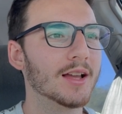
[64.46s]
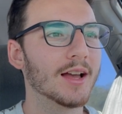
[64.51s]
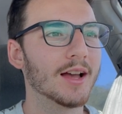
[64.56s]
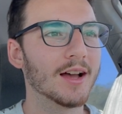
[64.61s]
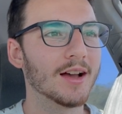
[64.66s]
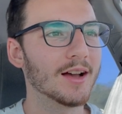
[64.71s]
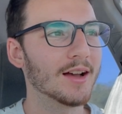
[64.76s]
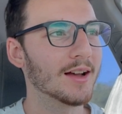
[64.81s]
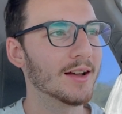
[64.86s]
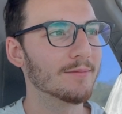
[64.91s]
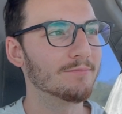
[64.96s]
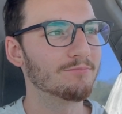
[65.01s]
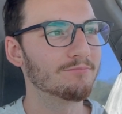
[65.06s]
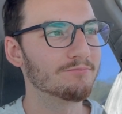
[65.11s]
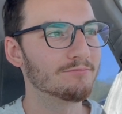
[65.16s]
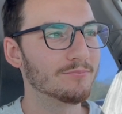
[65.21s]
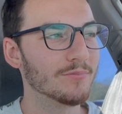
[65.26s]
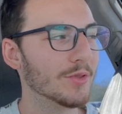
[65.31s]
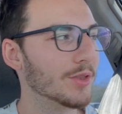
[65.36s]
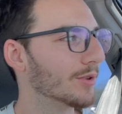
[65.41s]

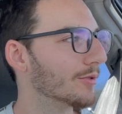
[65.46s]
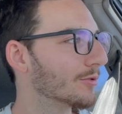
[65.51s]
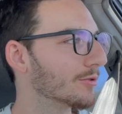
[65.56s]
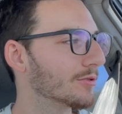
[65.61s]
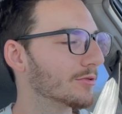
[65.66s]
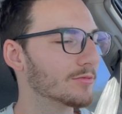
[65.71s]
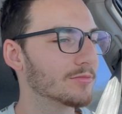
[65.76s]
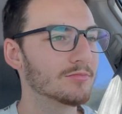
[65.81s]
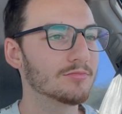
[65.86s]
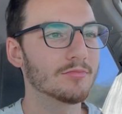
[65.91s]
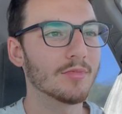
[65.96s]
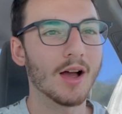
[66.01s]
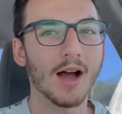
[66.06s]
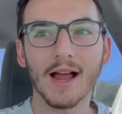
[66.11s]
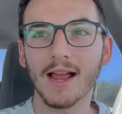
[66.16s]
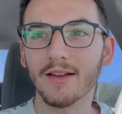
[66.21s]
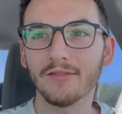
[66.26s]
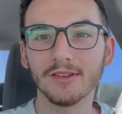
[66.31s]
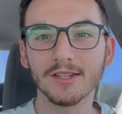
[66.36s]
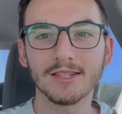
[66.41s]
I
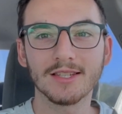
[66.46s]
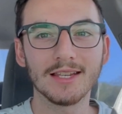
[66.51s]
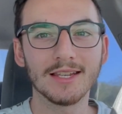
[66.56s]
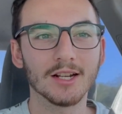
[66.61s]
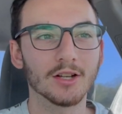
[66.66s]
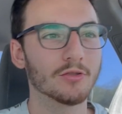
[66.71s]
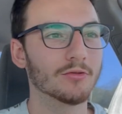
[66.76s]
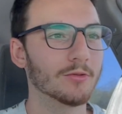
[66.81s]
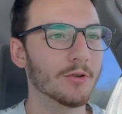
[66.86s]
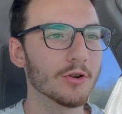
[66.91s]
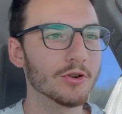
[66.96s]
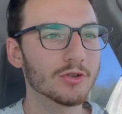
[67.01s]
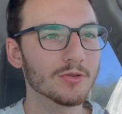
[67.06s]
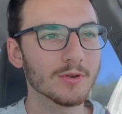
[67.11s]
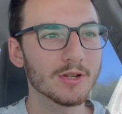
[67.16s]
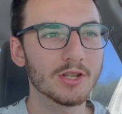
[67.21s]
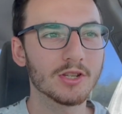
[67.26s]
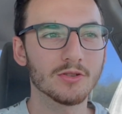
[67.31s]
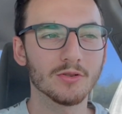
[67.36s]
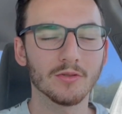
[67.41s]
haven't seen a
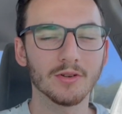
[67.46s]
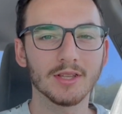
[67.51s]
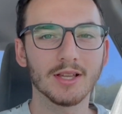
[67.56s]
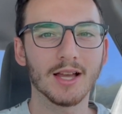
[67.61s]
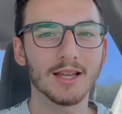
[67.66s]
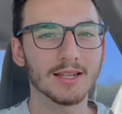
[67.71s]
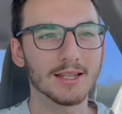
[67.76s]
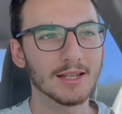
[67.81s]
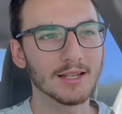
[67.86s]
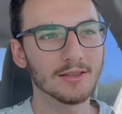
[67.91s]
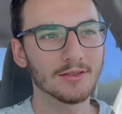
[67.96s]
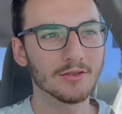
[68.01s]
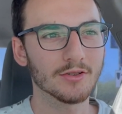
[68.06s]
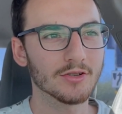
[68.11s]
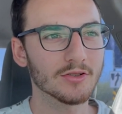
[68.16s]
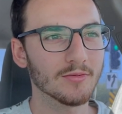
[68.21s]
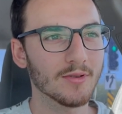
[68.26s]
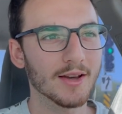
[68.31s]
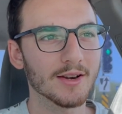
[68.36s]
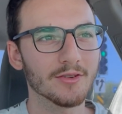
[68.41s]
grocery store yet either,
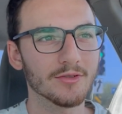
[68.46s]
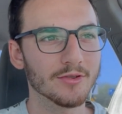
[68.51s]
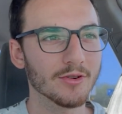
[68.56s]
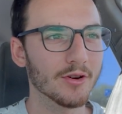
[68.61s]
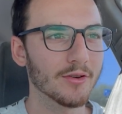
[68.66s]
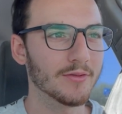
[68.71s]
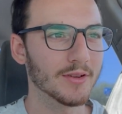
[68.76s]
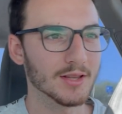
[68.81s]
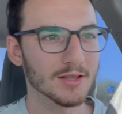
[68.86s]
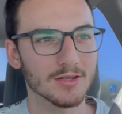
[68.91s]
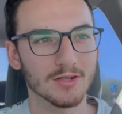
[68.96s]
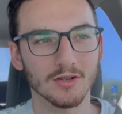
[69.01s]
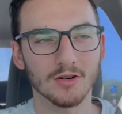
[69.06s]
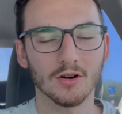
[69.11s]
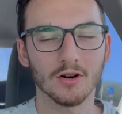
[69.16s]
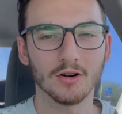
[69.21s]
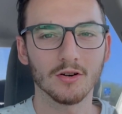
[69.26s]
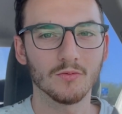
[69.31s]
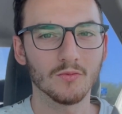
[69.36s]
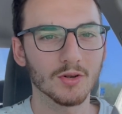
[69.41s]
so I don't know if
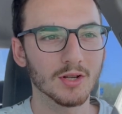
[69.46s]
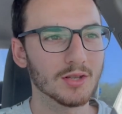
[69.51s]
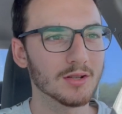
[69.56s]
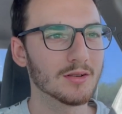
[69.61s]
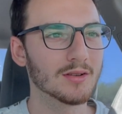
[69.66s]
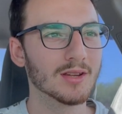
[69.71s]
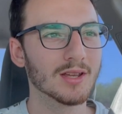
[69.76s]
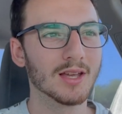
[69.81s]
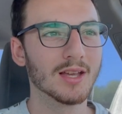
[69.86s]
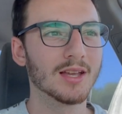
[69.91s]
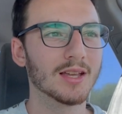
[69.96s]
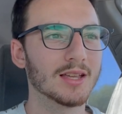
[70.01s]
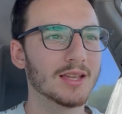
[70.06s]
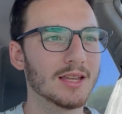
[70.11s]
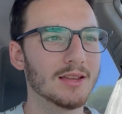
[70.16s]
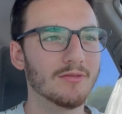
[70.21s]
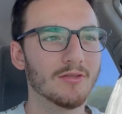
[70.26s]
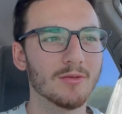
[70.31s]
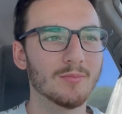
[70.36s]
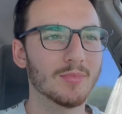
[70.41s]
Instacart would
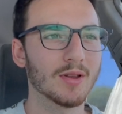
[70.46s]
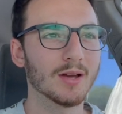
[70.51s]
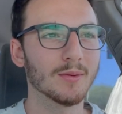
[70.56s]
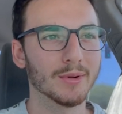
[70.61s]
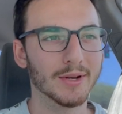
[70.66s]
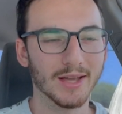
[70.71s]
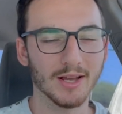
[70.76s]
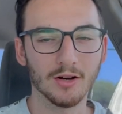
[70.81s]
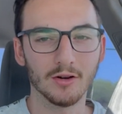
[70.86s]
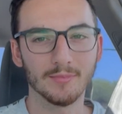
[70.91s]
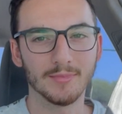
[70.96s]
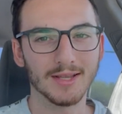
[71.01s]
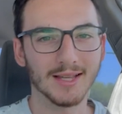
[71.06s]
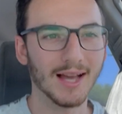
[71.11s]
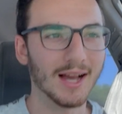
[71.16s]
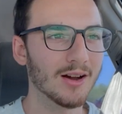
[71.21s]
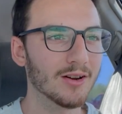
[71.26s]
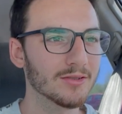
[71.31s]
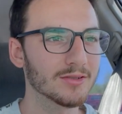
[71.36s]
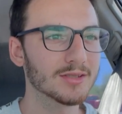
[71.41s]
even be able to help me
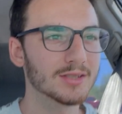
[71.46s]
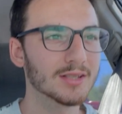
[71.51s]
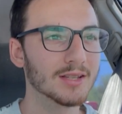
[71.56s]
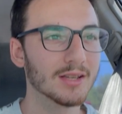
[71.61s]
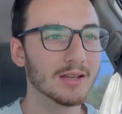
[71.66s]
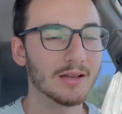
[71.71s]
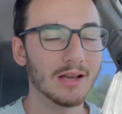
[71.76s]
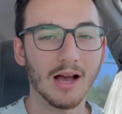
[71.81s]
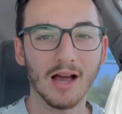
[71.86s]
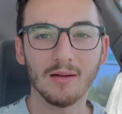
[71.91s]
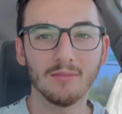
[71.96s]
out. I